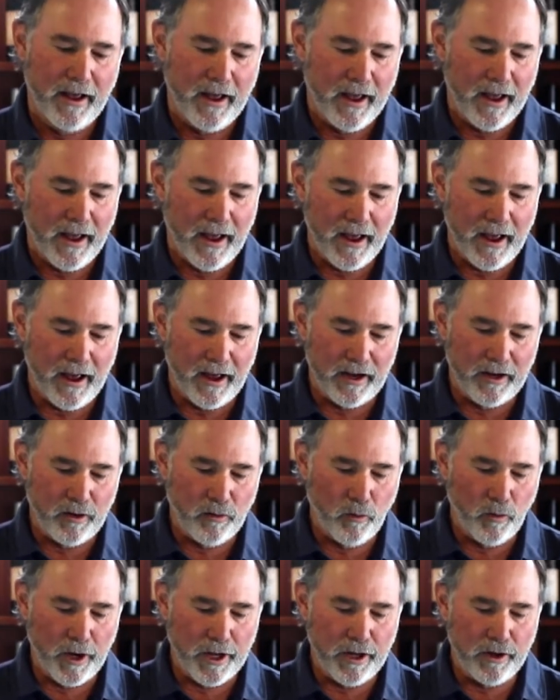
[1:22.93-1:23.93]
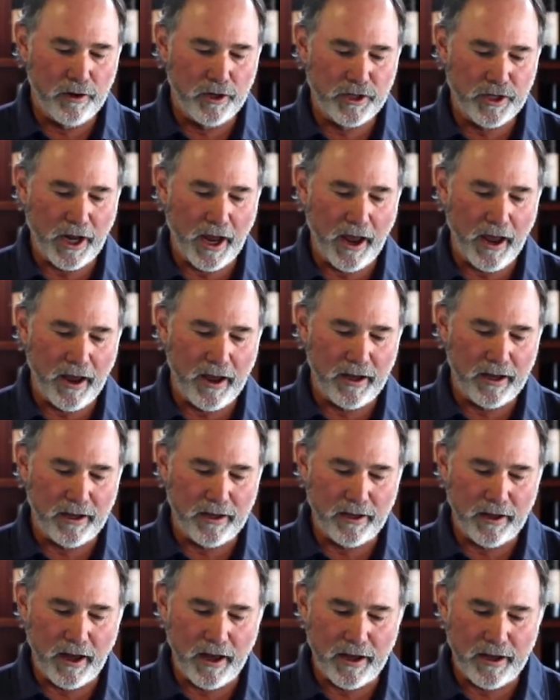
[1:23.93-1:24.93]
And we use a
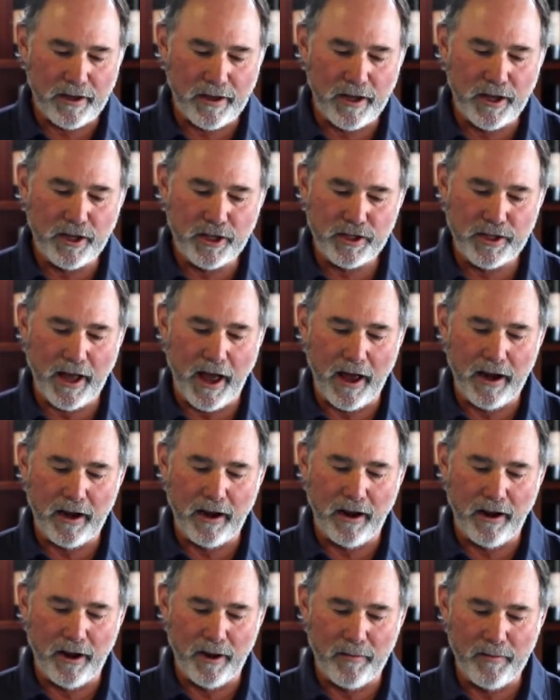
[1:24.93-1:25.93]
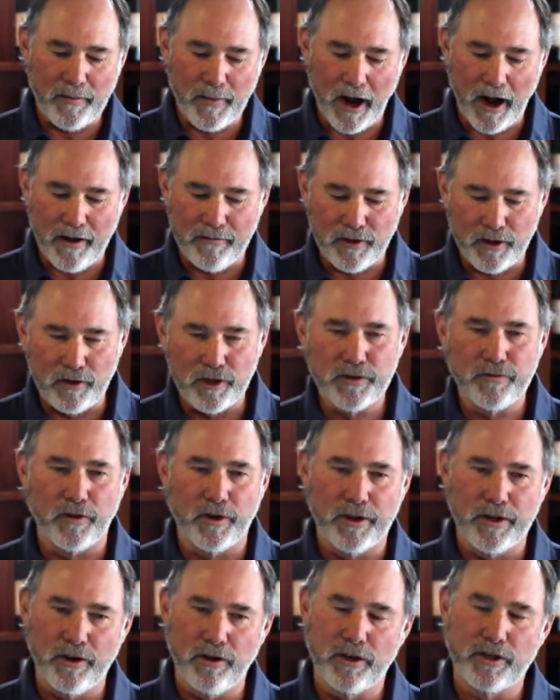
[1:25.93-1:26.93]
yeast that I've used for
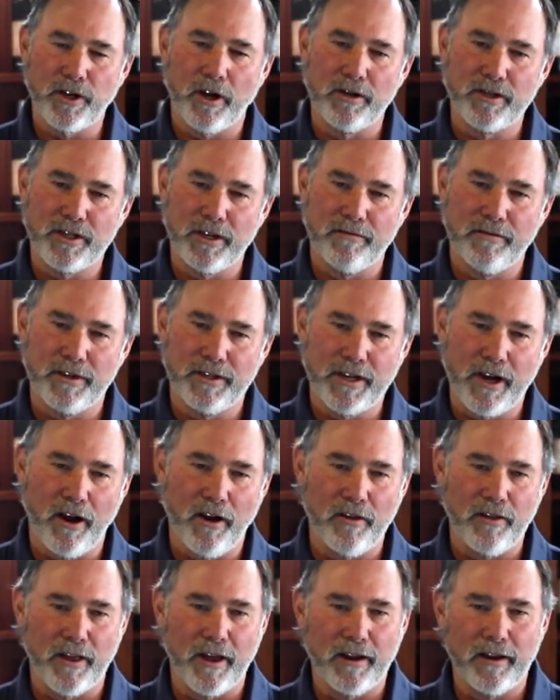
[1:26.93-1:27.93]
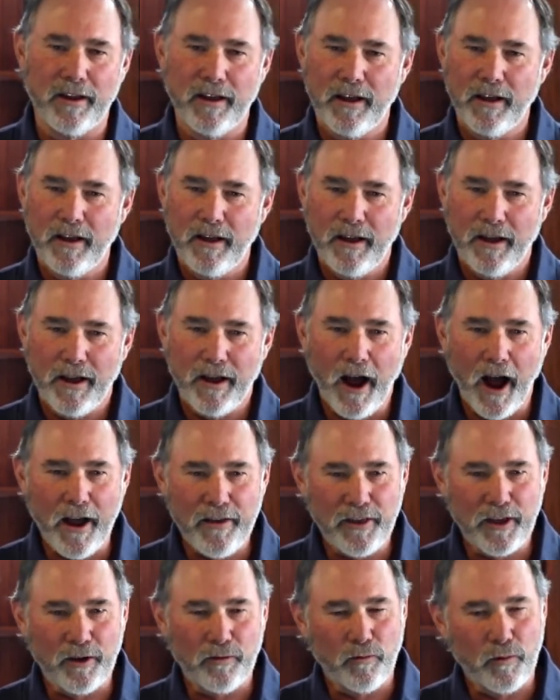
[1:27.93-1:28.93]
years on Zinfandel that I
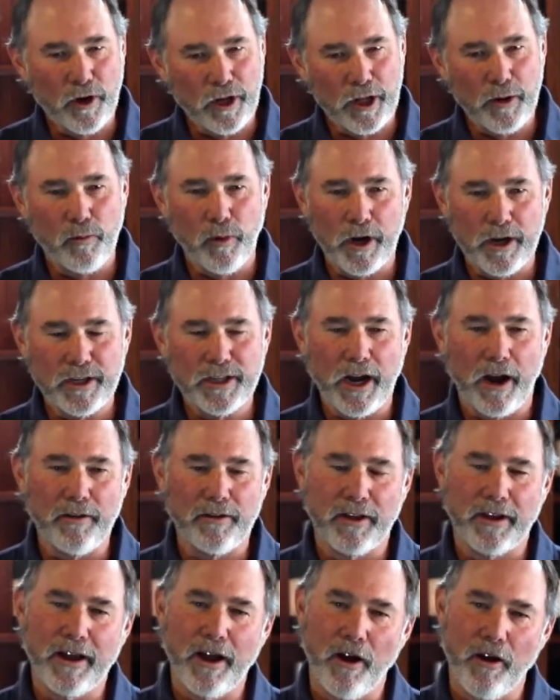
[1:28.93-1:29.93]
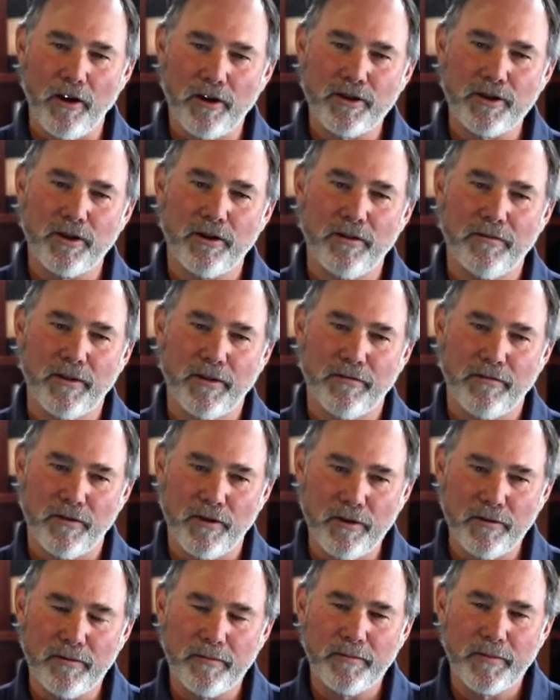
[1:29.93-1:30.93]
think really brings out the character of the
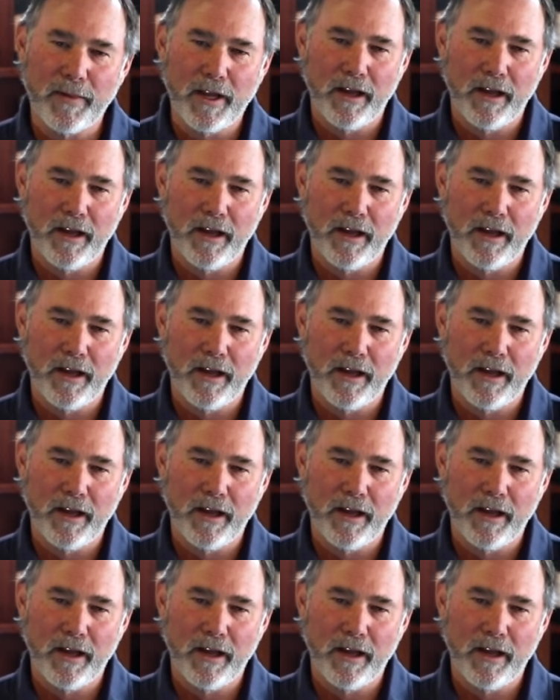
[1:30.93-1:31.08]
fruit.